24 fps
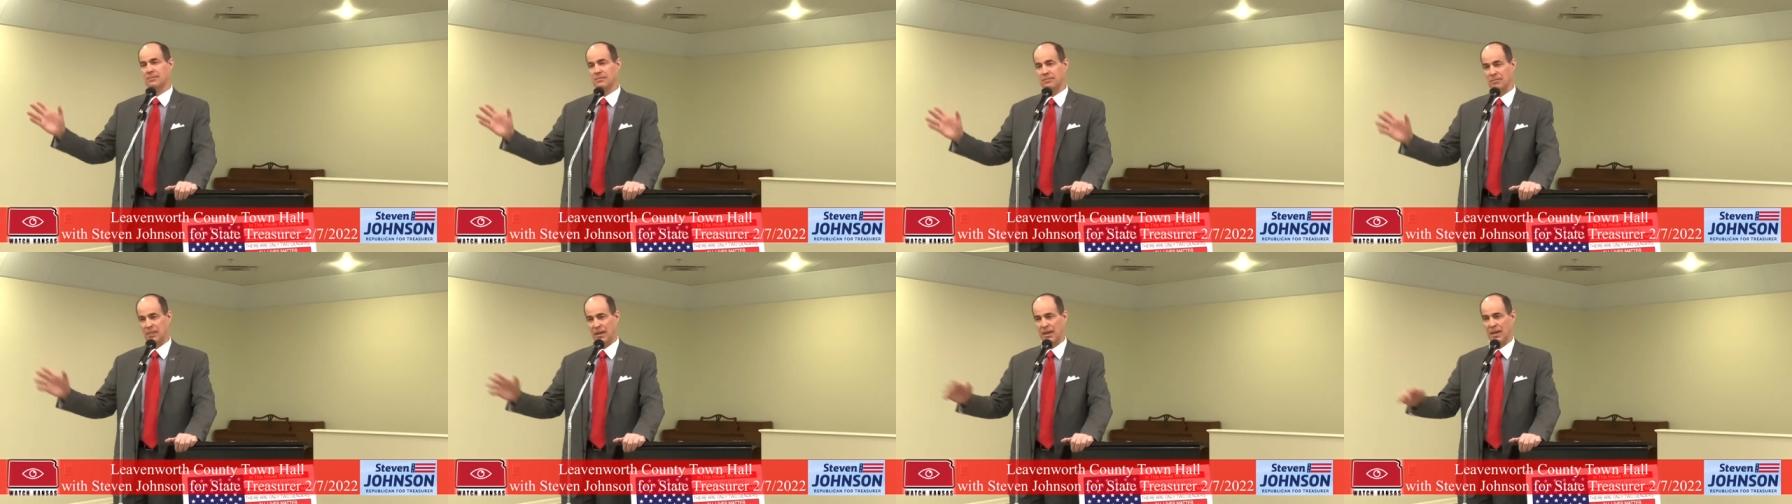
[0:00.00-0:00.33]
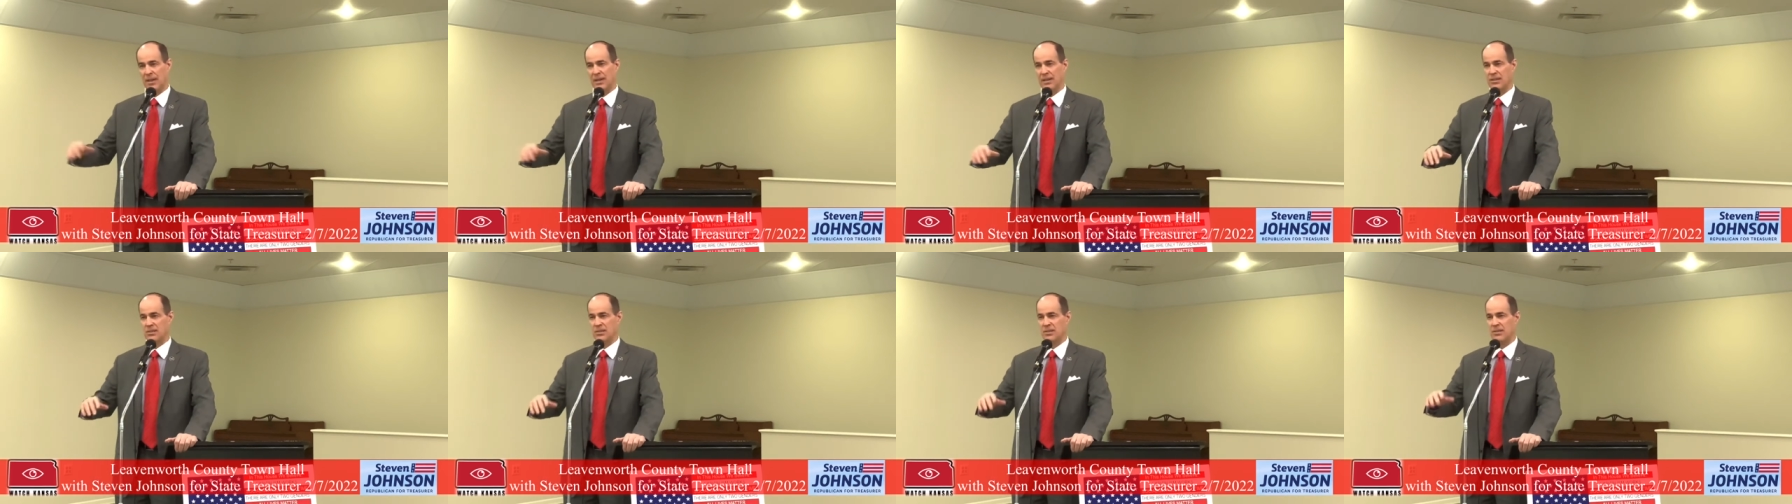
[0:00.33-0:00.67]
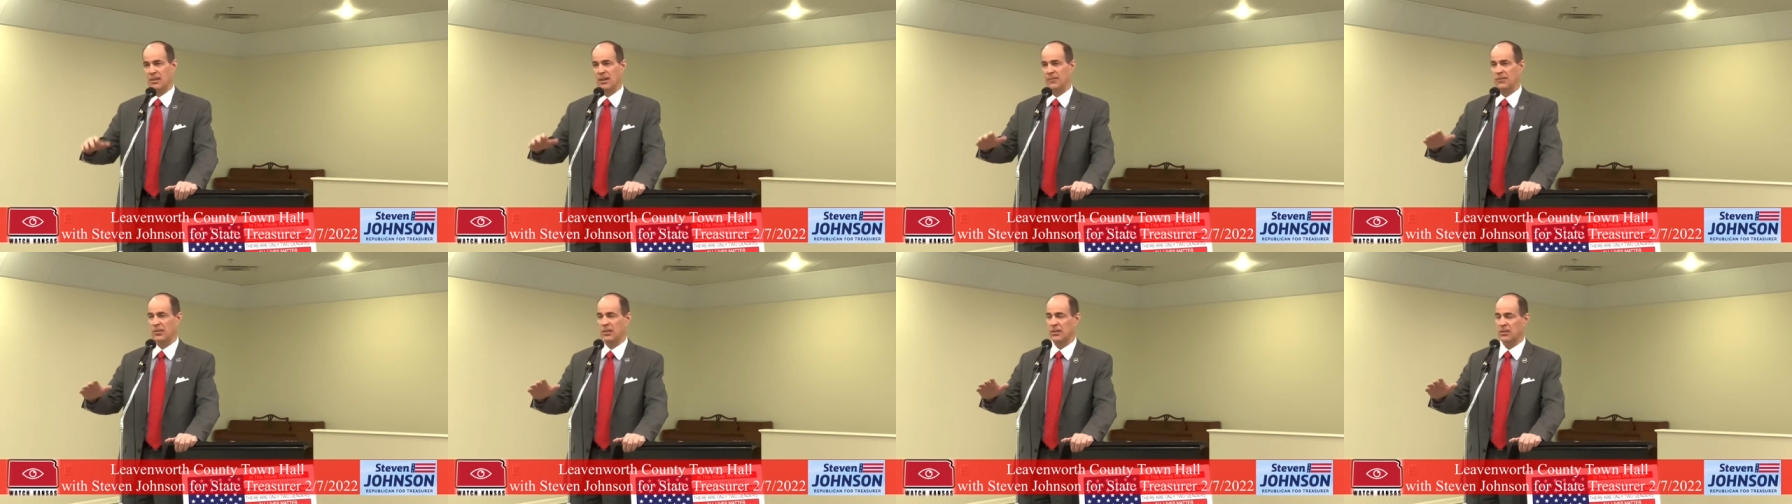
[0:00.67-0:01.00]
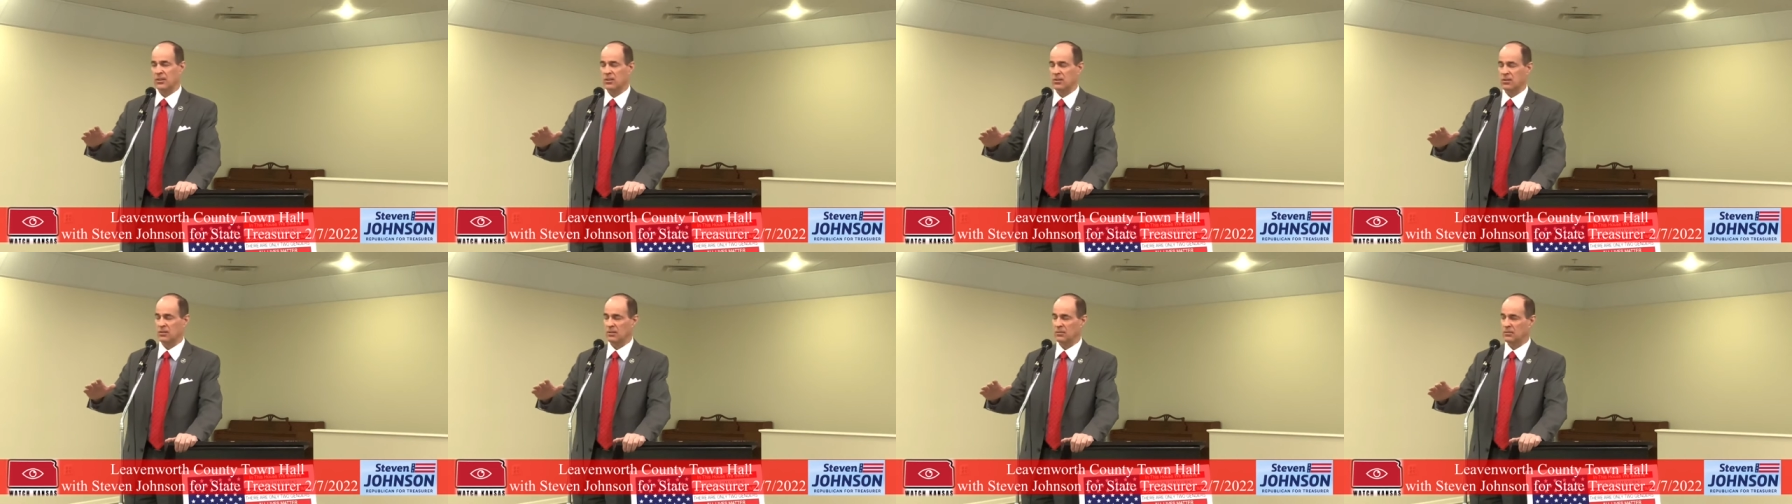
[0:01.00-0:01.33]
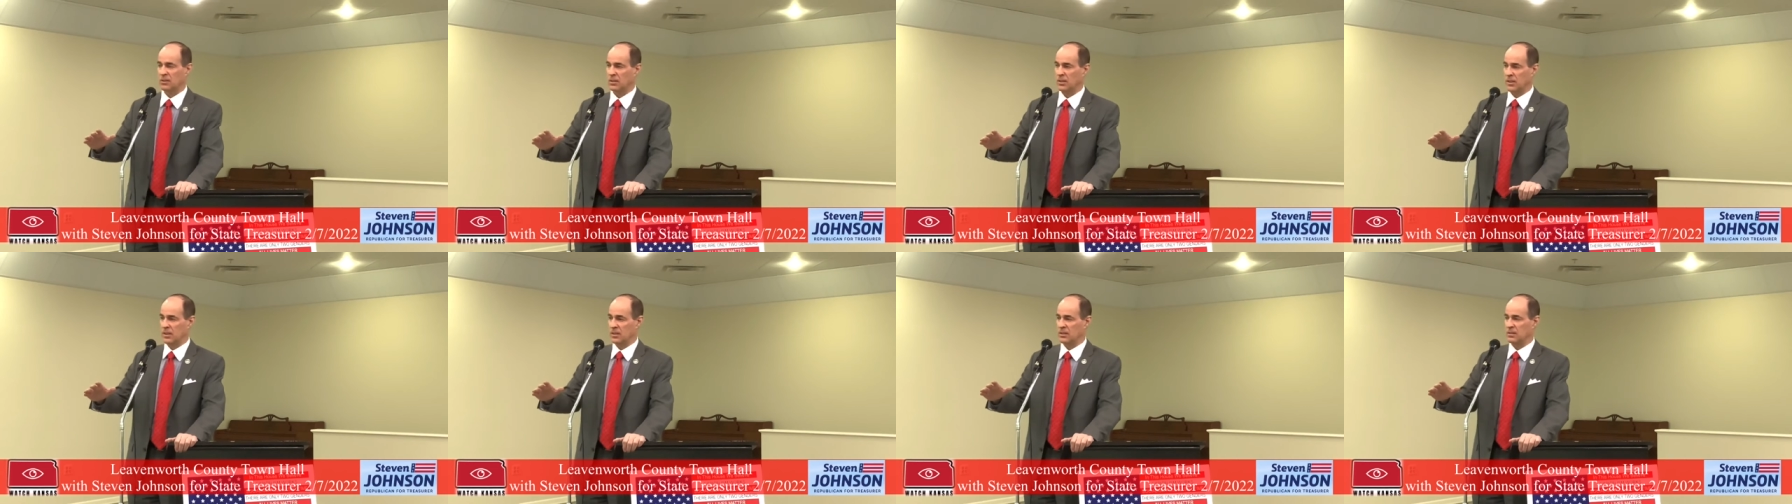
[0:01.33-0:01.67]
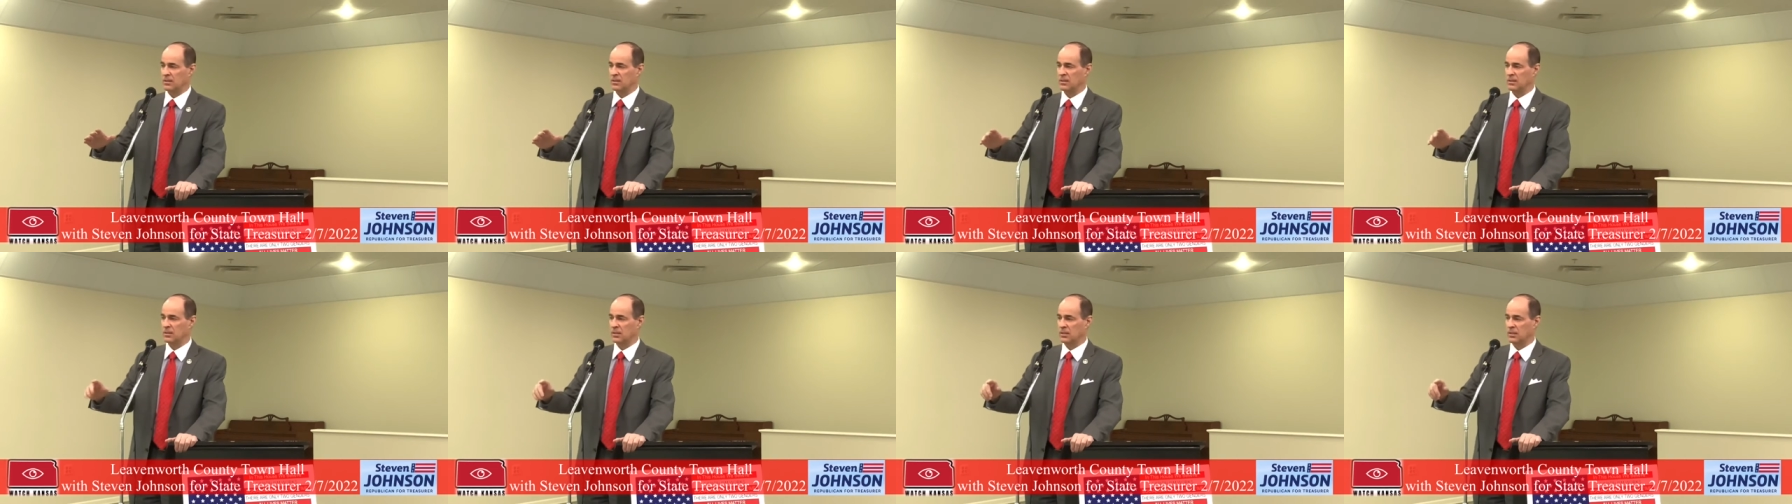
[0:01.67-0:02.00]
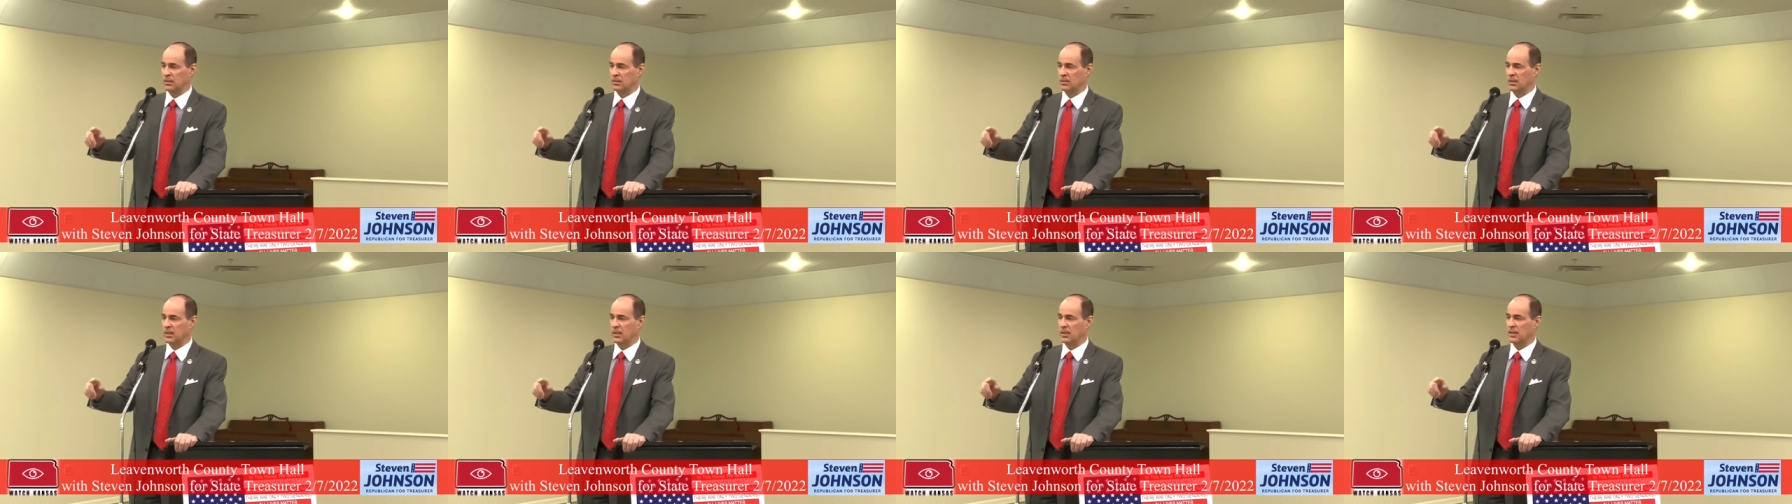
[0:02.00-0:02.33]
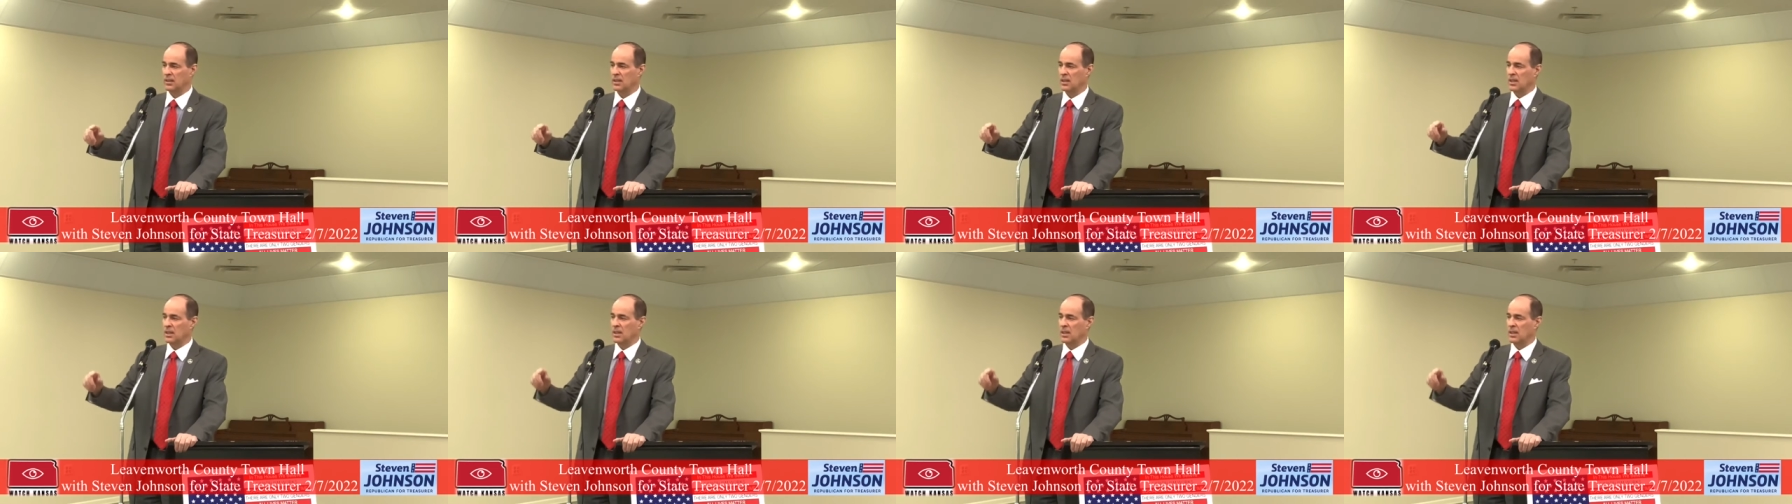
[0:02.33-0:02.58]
by his definition of clean, clearly.